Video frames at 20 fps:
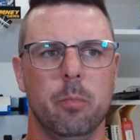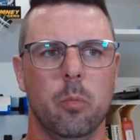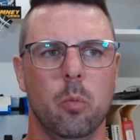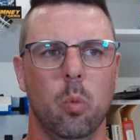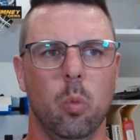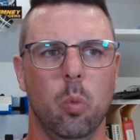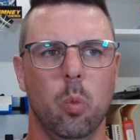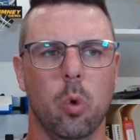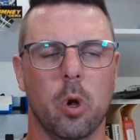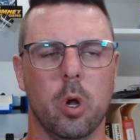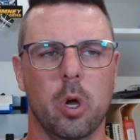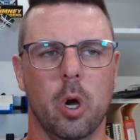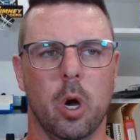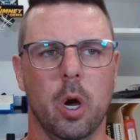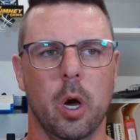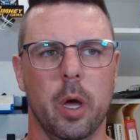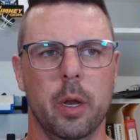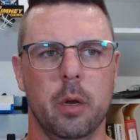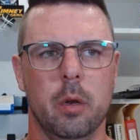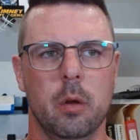work
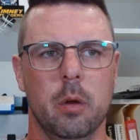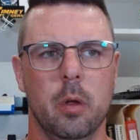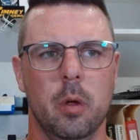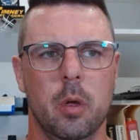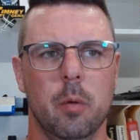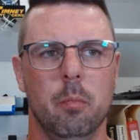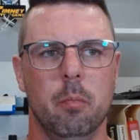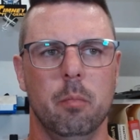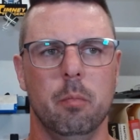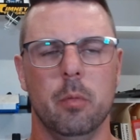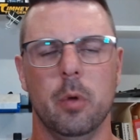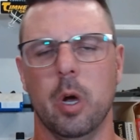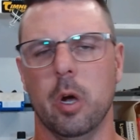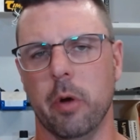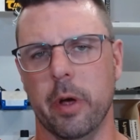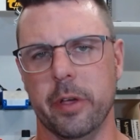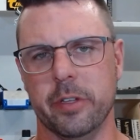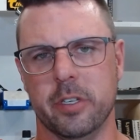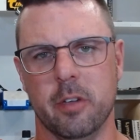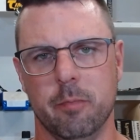on
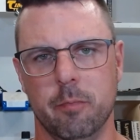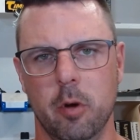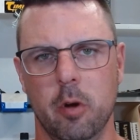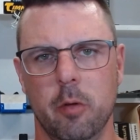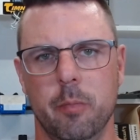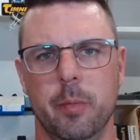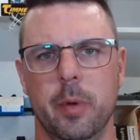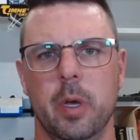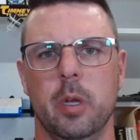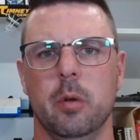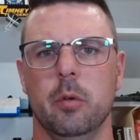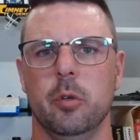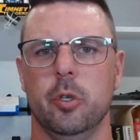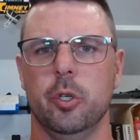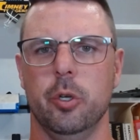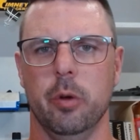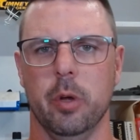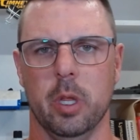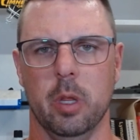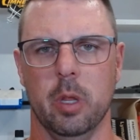aggressive movement,
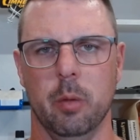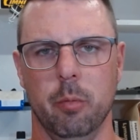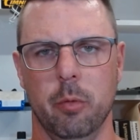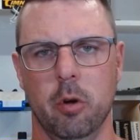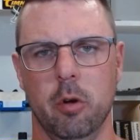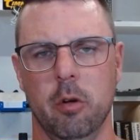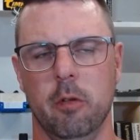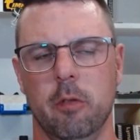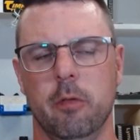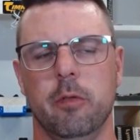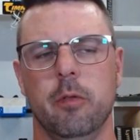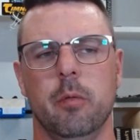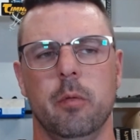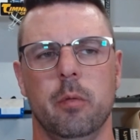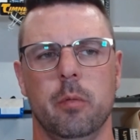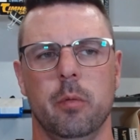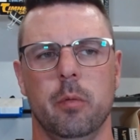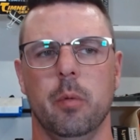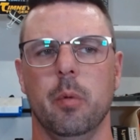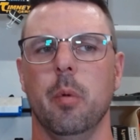shooting on the move,
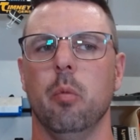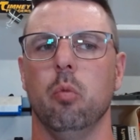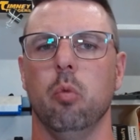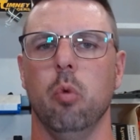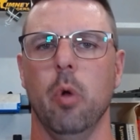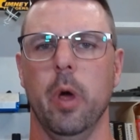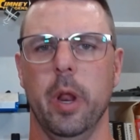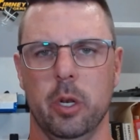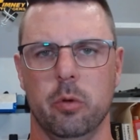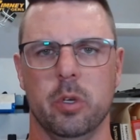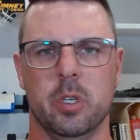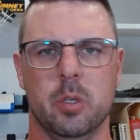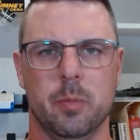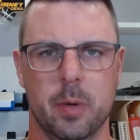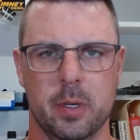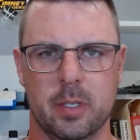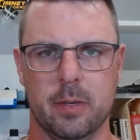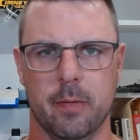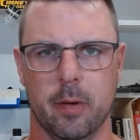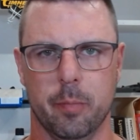running to a
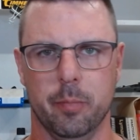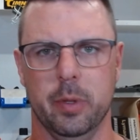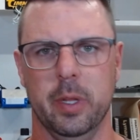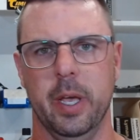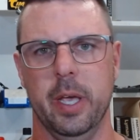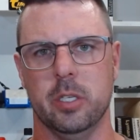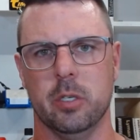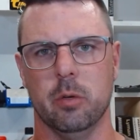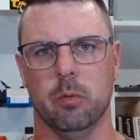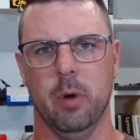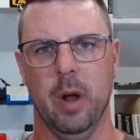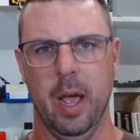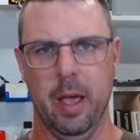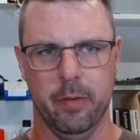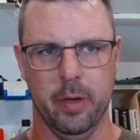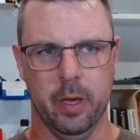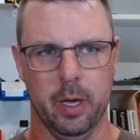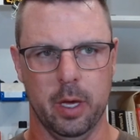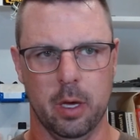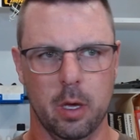specific place,
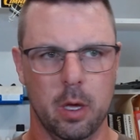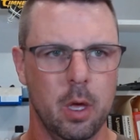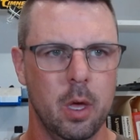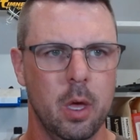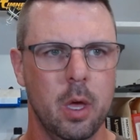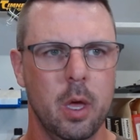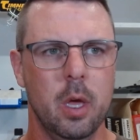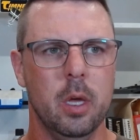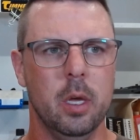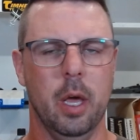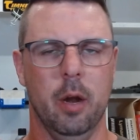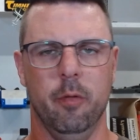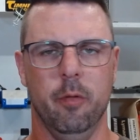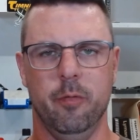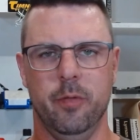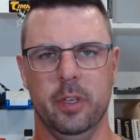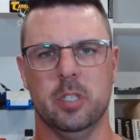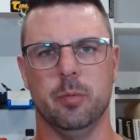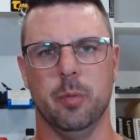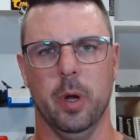arriving, kind of
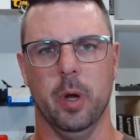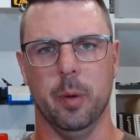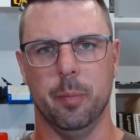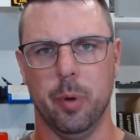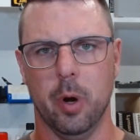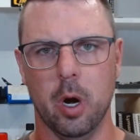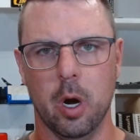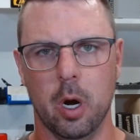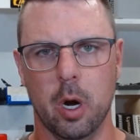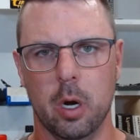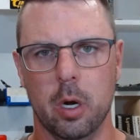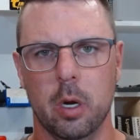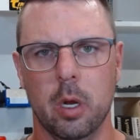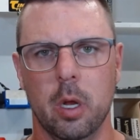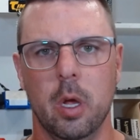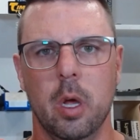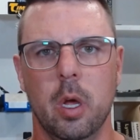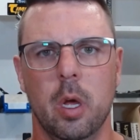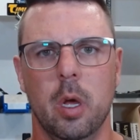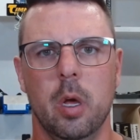feet spread apart,
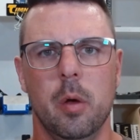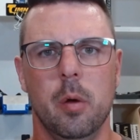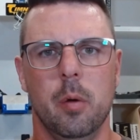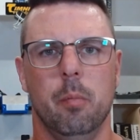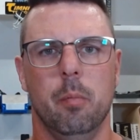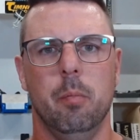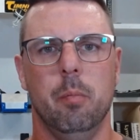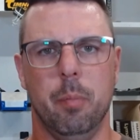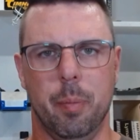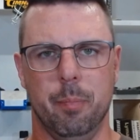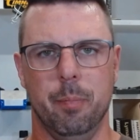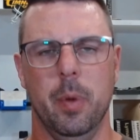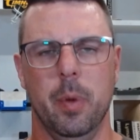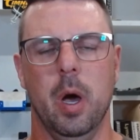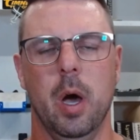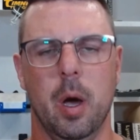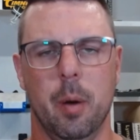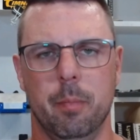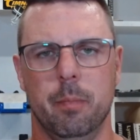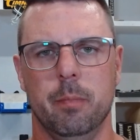
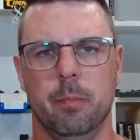uh,